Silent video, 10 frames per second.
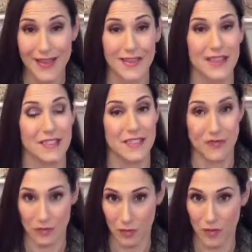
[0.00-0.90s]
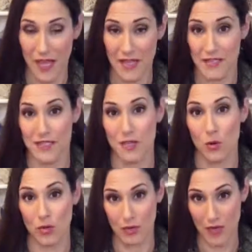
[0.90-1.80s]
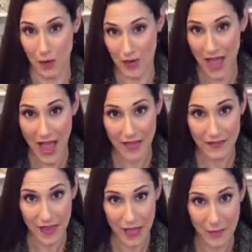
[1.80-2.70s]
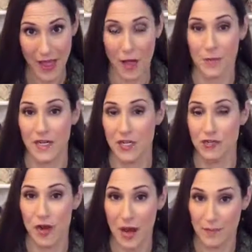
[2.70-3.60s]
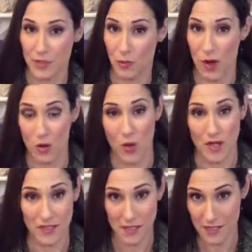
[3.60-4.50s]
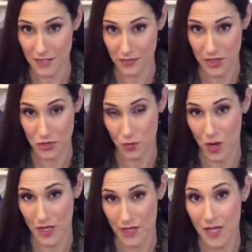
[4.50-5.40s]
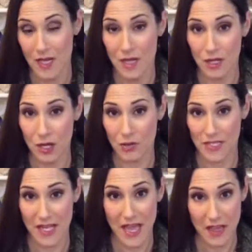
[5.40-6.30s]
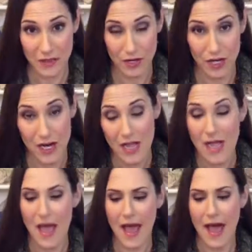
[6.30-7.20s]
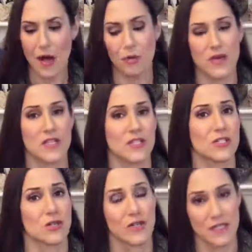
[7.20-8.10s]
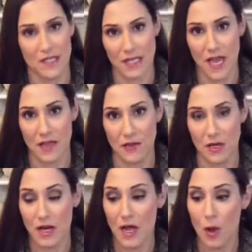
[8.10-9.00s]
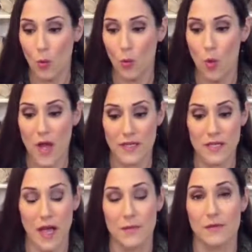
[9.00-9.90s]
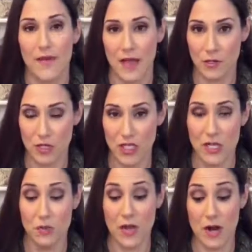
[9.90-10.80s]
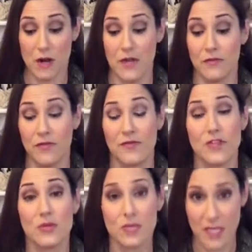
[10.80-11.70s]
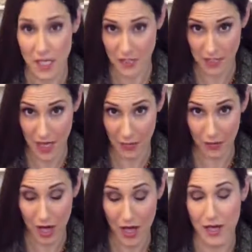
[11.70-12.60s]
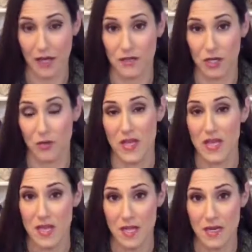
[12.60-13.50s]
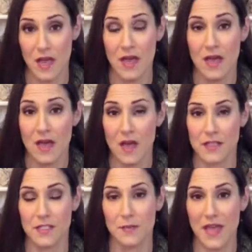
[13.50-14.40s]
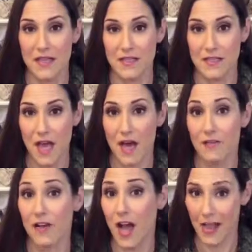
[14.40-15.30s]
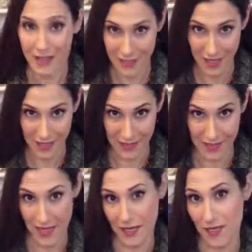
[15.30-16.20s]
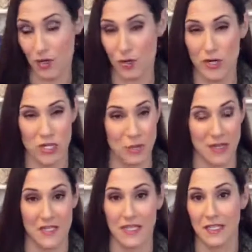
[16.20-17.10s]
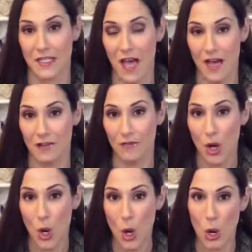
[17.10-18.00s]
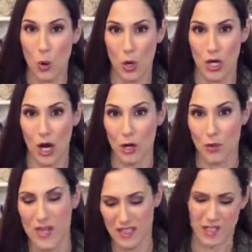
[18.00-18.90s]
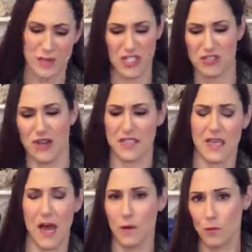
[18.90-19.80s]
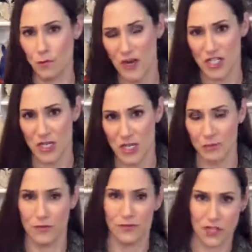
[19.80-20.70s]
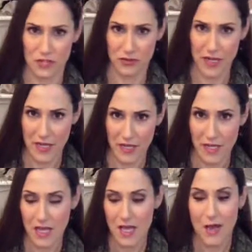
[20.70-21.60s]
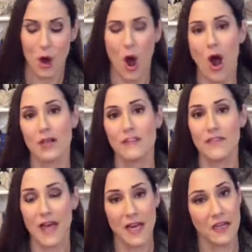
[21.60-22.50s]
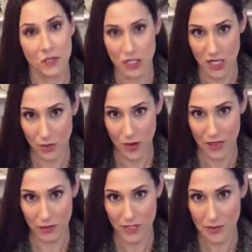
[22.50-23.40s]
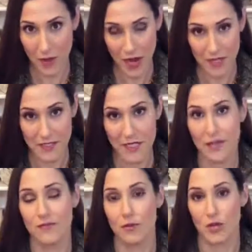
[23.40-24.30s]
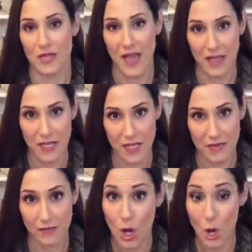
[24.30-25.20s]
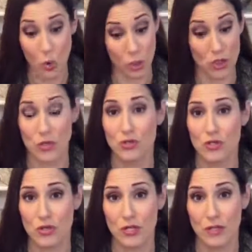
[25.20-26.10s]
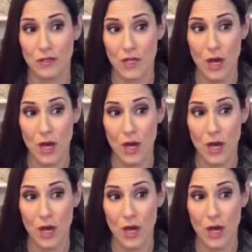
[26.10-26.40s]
these different blends, the order that we add them, how many drops or what quantities of each one go together, how we stirred it together, what type of energy we are infusing into that product. Are we in a space of kindness and nourishment and love, or are we a little bit stressed out and we're rushing and we're frustrated? All of that energy, whether it's positive or negative or neutral,